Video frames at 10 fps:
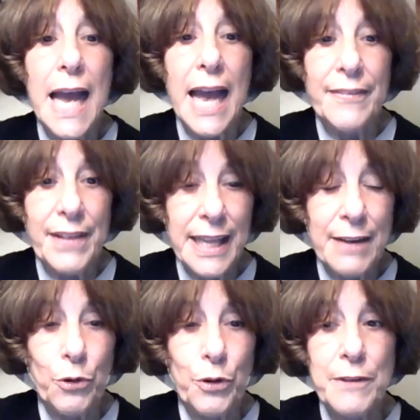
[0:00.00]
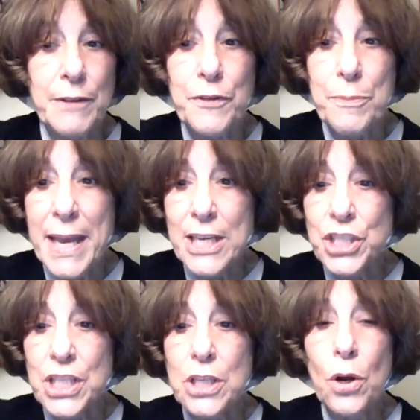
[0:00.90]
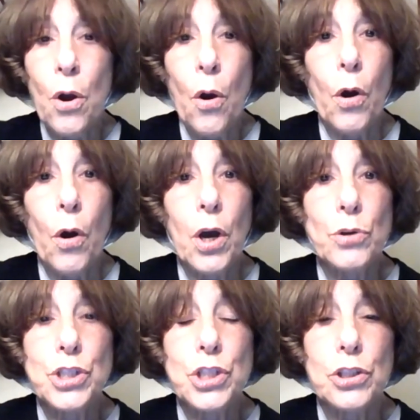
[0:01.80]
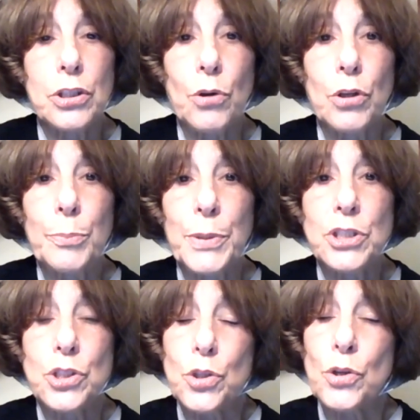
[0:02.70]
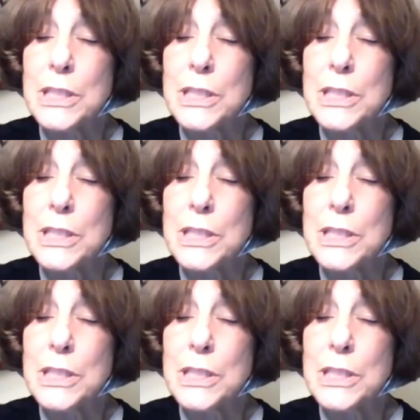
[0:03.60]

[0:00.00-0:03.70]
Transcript: and they'll have all the information, or go to your local bookstore,